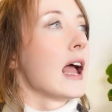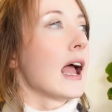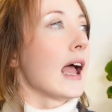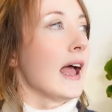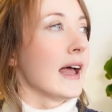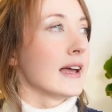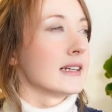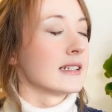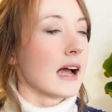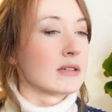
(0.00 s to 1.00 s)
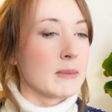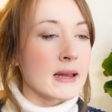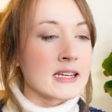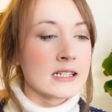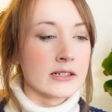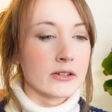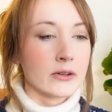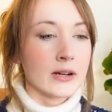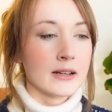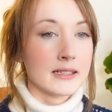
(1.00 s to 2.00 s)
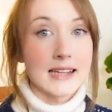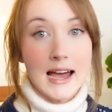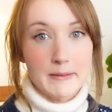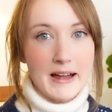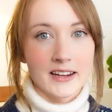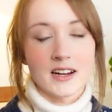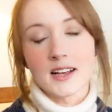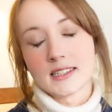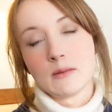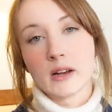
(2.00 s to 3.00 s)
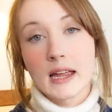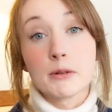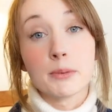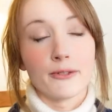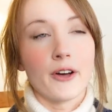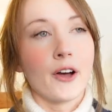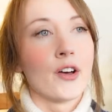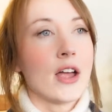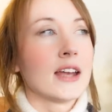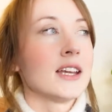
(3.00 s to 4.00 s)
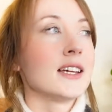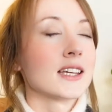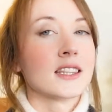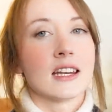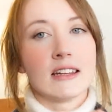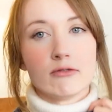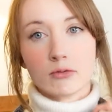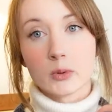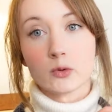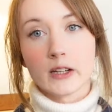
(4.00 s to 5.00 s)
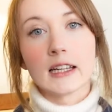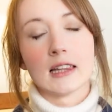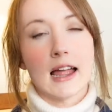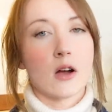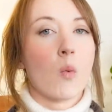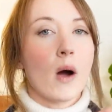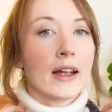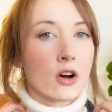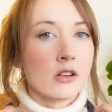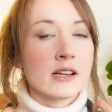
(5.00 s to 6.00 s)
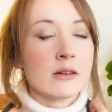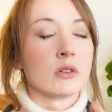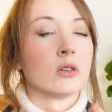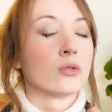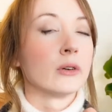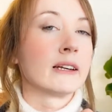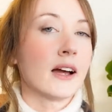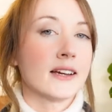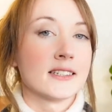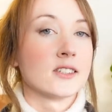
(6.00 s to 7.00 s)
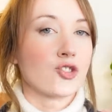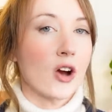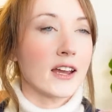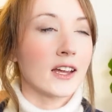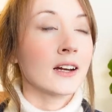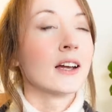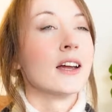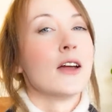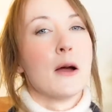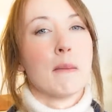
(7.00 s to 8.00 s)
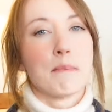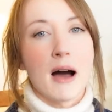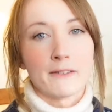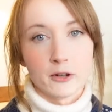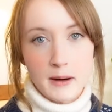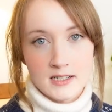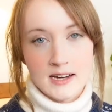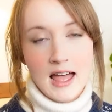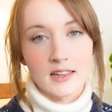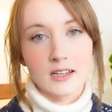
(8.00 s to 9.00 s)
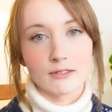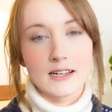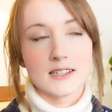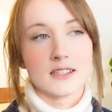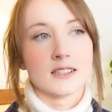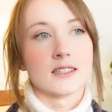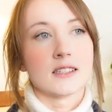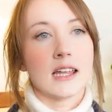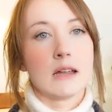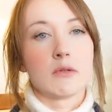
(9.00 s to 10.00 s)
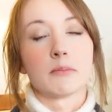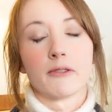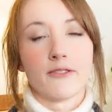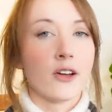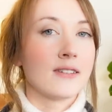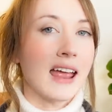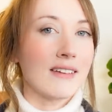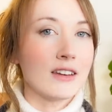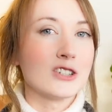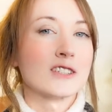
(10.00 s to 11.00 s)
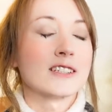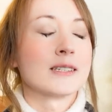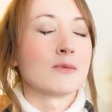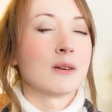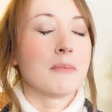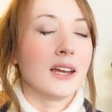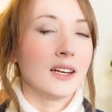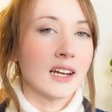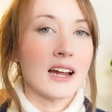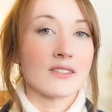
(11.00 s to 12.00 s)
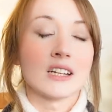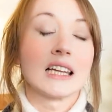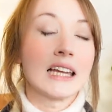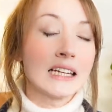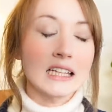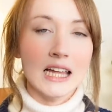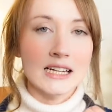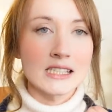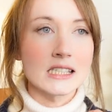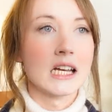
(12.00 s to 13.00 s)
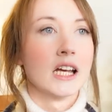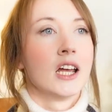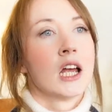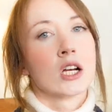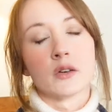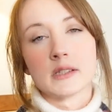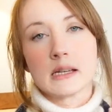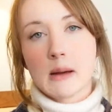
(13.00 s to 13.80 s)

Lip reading: and I was speaking to Dad about it and asked him what he would prefer, and he said that he would really like a white collar. It would look really nice and striking, but for practicality reasons, he would prefer navy just because it would mean he'd have to clean it less, because obviously